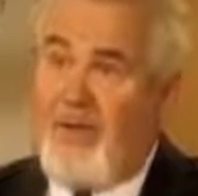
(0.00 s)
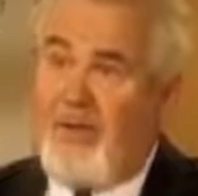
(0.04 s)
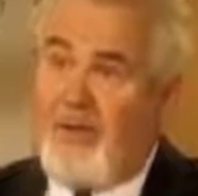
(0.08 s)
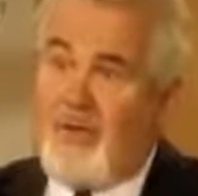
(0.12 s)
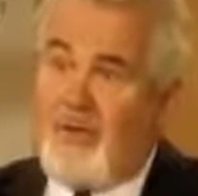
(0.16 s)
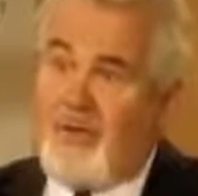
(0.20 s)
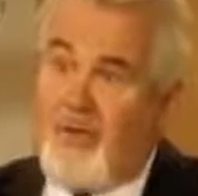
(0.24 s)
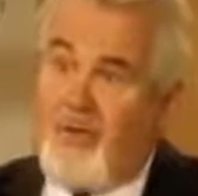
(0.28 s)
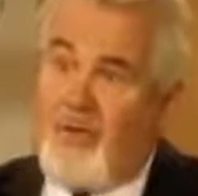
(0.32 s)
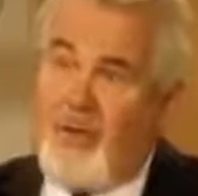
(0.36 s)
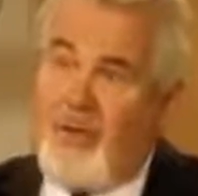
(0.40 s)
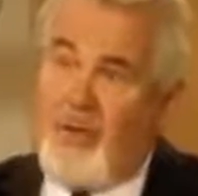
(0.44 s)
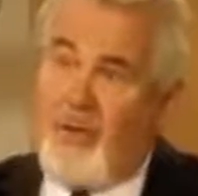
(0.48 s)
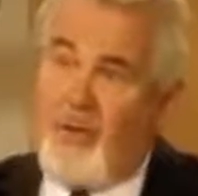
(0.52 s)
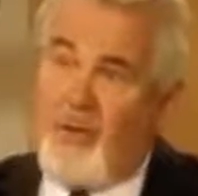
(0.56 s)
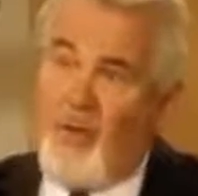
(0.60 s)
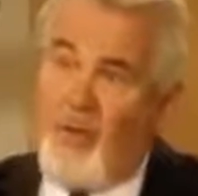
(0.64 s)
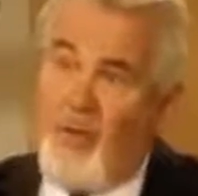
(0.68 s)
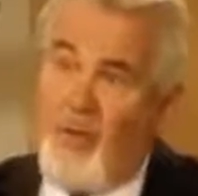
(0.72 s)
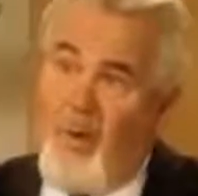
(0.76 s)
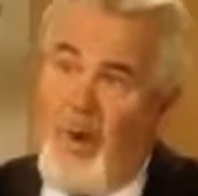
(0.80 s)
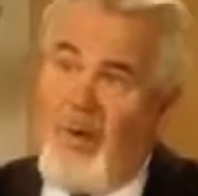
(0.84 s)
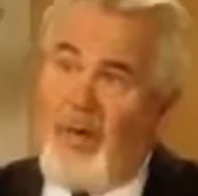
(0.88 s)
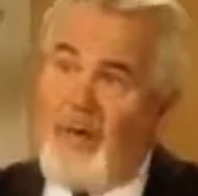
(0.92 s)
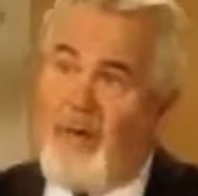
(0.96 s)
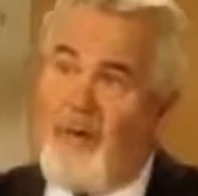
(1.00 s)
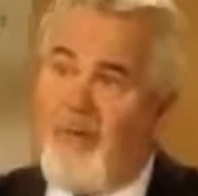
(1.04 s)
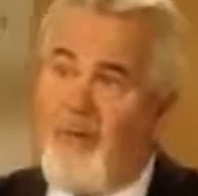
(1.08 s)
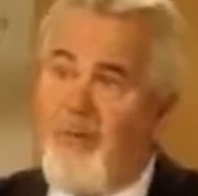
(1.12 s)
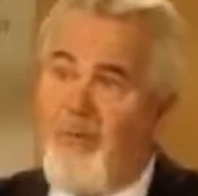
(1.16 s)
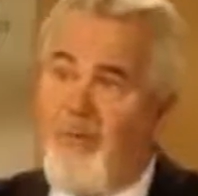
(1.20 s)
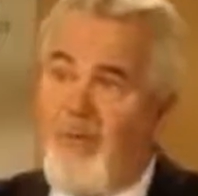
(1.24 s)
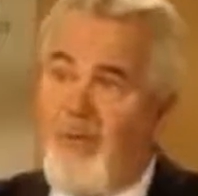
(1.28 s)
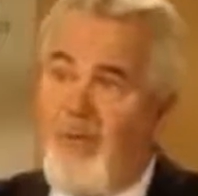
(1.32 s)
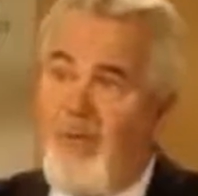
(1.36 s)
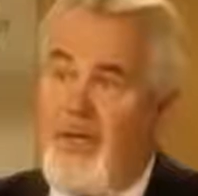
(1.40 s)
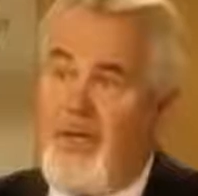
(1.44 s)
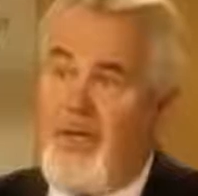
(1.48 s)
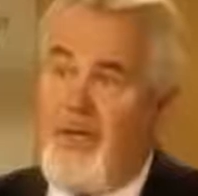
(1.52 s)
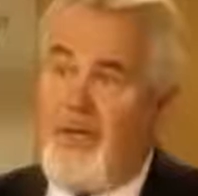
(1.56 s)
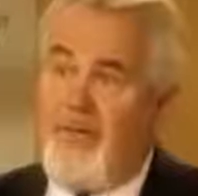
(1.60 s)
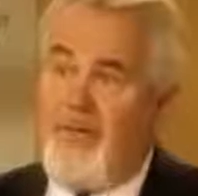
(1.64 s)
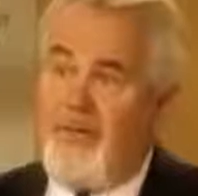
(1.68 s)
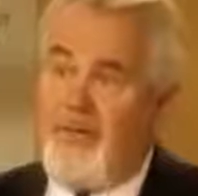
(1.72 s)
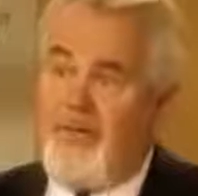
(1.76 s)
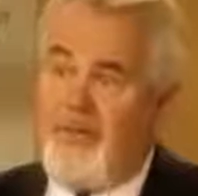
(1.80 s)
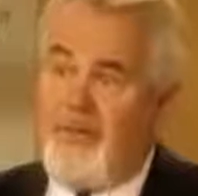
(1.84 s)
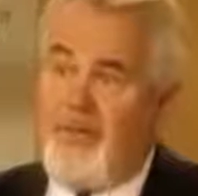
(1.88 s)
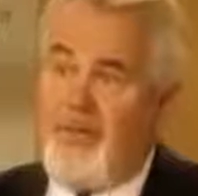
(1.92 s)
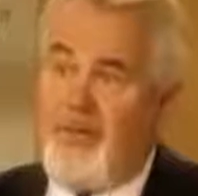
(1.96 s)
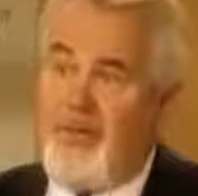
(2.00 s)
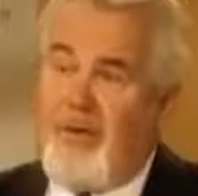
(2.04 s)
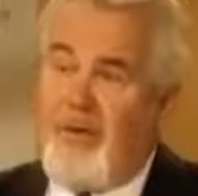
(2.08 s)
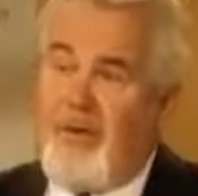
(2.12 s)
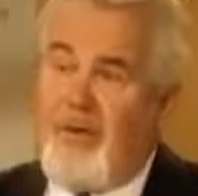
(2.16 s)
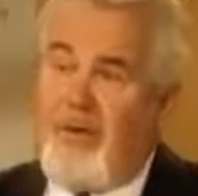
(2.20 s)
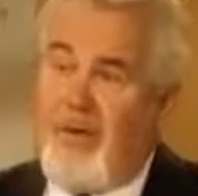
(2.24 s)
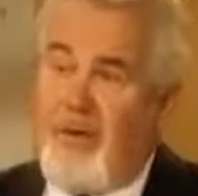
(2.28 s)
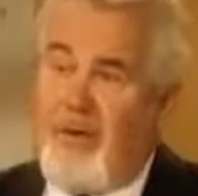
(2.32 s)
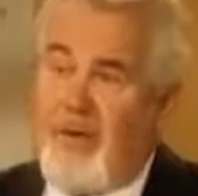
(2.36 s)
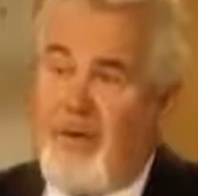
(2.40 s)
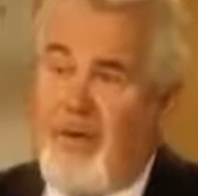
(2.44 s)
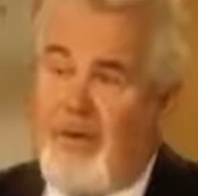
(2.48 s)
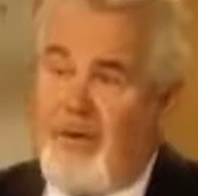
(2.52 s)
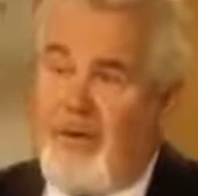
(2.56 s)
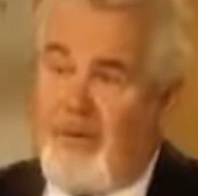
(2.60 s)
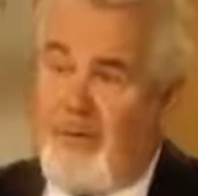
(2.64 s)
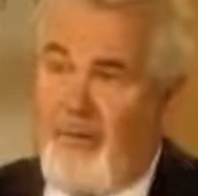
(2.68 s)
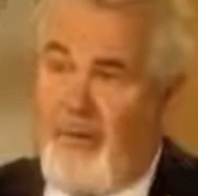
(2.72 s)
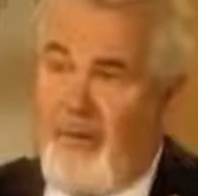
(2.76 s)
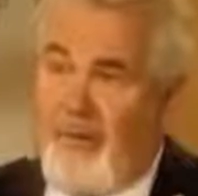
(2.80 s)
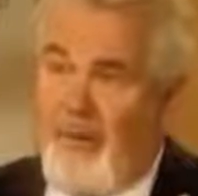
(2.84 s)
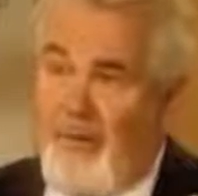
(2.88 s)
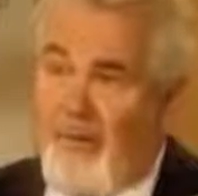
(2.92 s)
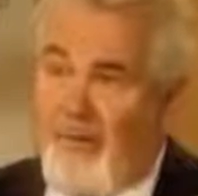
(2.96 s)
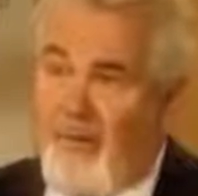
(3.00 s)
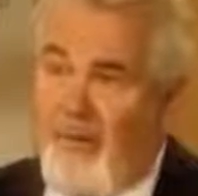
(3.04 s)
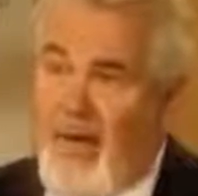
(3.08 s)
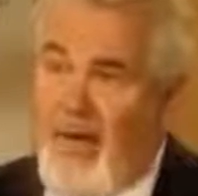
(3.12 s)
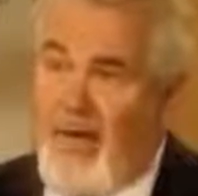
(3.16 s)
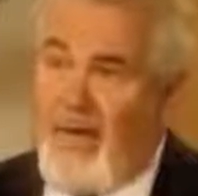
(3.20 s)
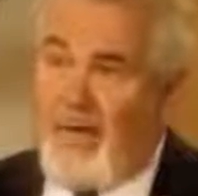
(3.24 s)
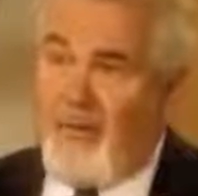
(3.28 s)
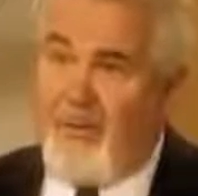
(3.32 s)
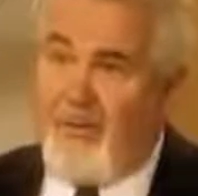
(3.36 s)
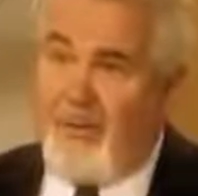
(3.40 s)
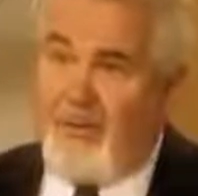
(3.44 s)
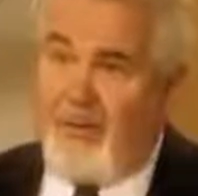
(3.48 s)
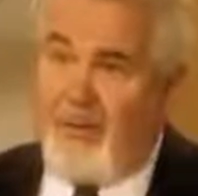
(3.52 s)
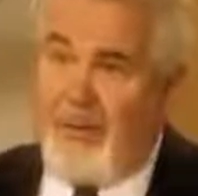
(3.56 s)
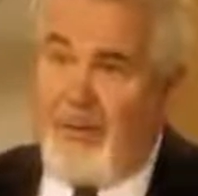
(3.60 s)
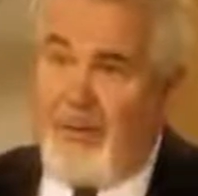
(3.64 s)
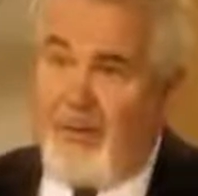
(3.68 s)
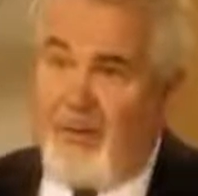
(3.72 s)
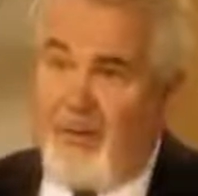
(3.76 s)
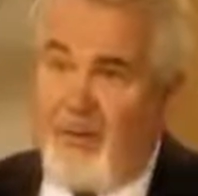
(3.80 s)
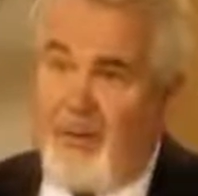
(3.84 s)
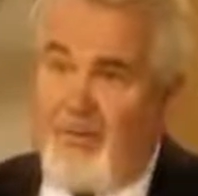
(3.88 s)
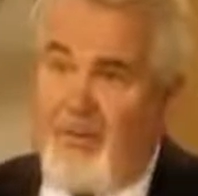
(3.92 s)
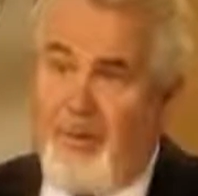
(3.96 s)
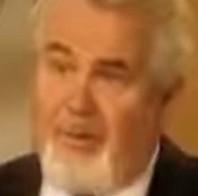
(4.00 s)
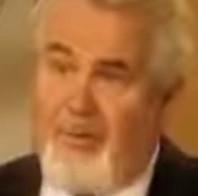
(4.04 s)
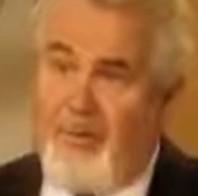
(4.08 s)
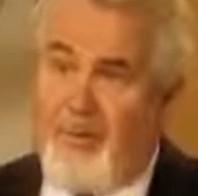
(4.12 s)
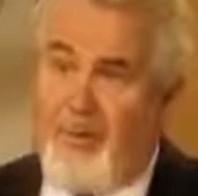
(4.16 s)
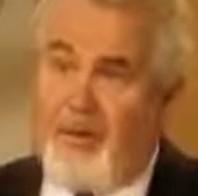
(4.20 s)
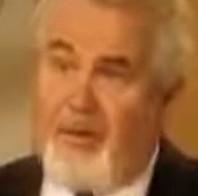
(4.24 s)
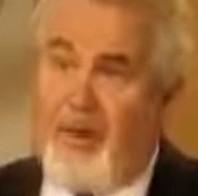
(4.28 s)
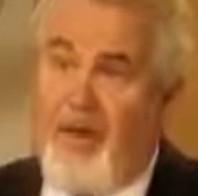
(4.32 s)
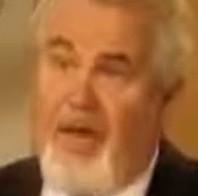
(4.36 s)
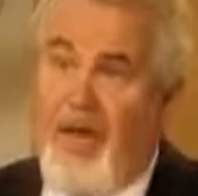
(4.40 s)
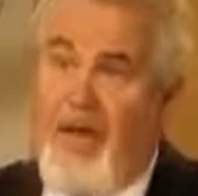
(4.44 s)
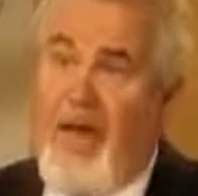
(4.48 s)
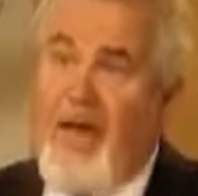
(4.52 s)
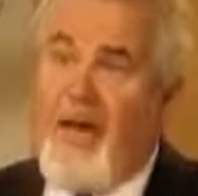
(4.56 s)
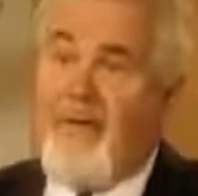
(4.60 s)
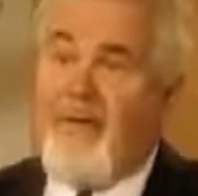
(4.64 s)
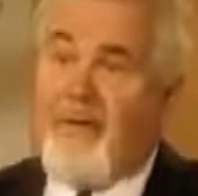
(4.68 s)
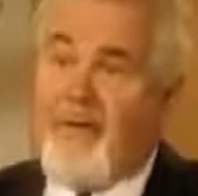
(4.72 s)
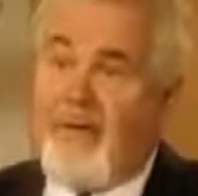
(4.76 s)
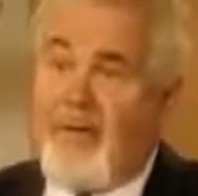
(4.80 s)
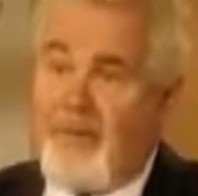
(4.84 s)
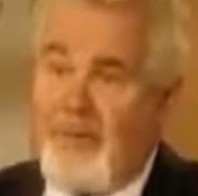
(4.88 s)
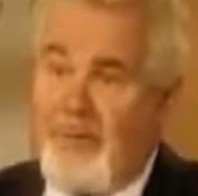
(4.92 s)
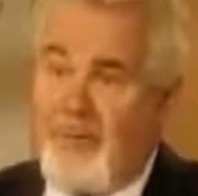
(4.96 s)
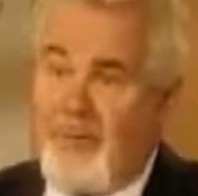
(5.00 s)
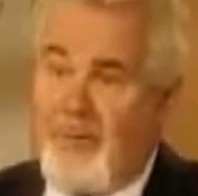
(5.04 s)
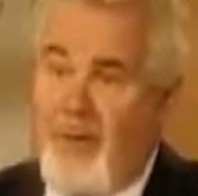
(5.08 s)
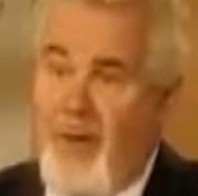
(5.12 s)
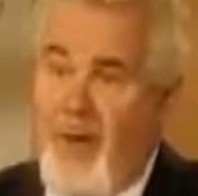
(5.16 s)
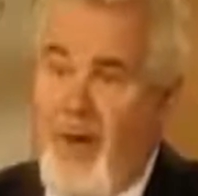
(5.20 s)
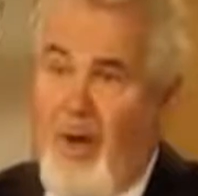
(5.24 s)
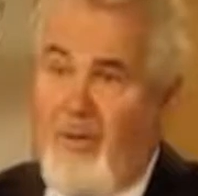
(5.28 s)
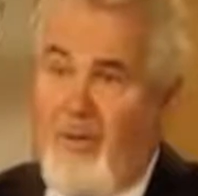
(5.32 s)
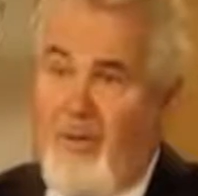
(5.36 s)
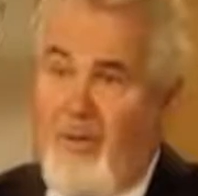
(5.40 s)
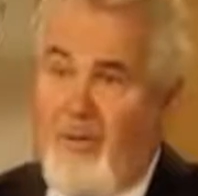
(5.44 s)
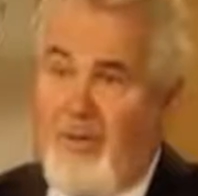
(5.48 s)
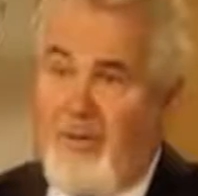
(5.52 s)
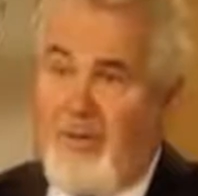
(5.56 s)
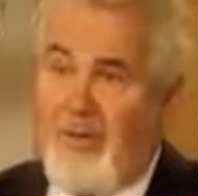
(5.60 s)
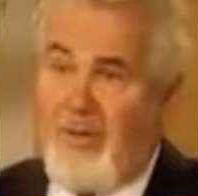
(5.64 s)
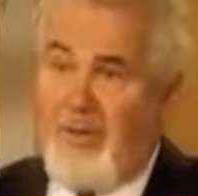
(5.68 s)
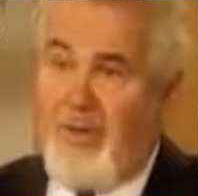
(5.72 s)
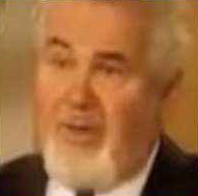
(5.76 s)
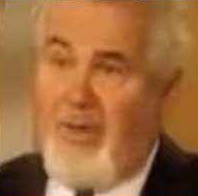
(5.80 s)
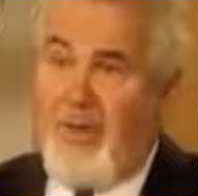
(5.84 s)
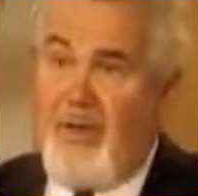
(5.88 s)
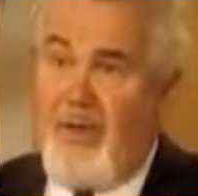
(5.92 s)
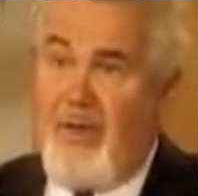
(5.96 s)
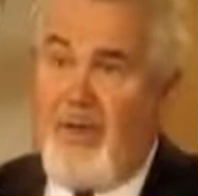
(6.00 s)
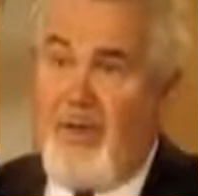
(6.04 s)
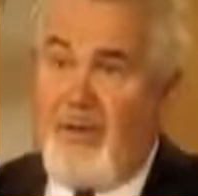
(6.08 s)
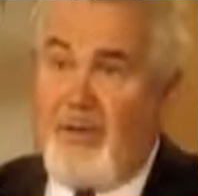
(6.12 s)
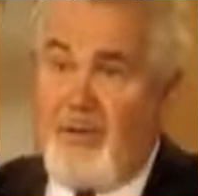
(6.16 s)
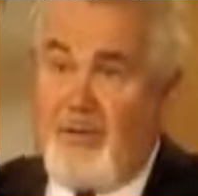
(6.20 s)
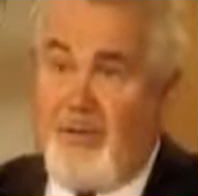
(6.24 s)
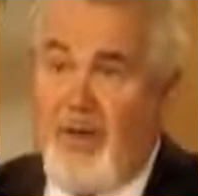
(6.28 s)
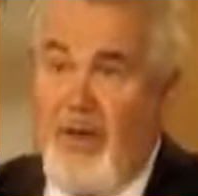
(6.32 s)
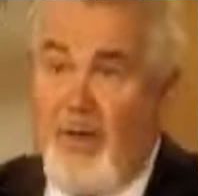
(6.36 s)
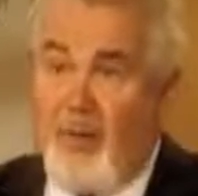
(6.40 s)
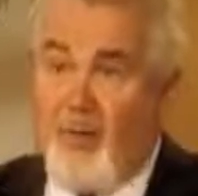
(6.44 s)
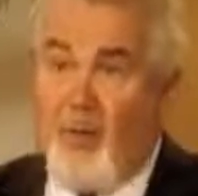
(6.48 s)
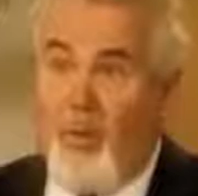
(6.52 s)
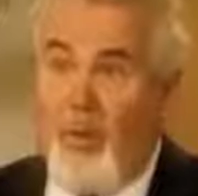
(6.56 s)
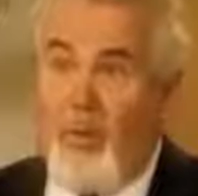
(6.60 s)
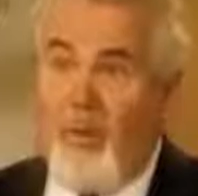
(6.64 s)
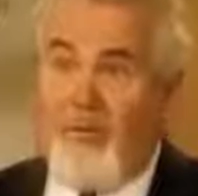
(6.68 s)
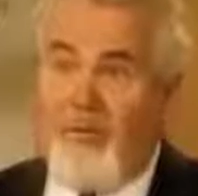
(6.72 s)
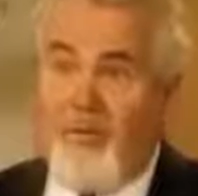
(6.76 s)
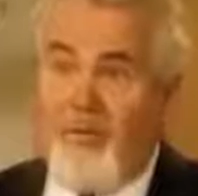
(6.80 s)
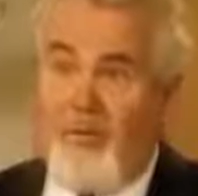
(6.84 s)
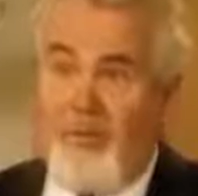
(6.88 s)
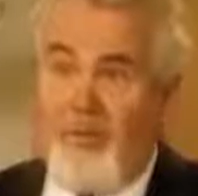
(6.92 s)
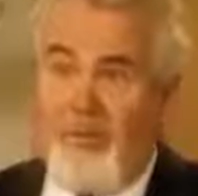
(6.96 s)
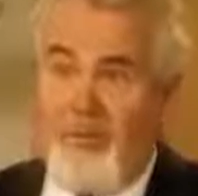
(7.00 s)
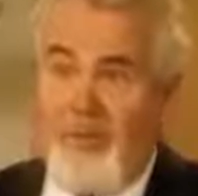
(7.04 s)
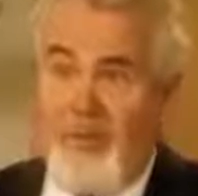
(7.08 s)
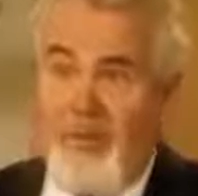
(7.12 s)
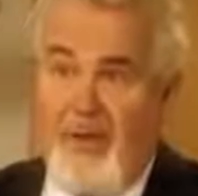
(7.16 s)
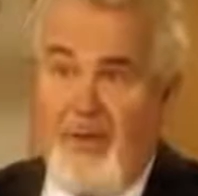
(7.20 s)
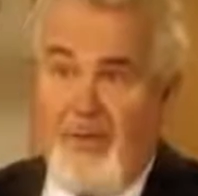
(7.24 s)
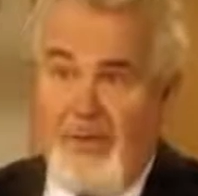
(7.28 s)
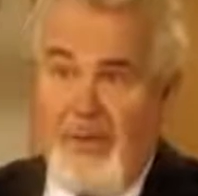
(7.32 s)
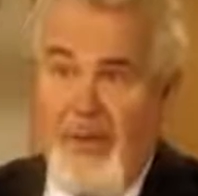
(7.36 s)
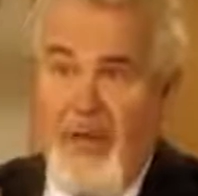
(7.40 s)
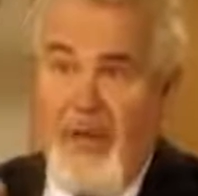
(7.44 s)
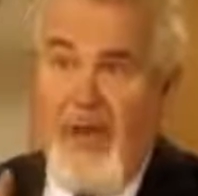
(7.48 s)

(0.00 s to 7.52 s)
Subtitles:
So that when you give the mangosteen to people who have these problems, you get wonderful results.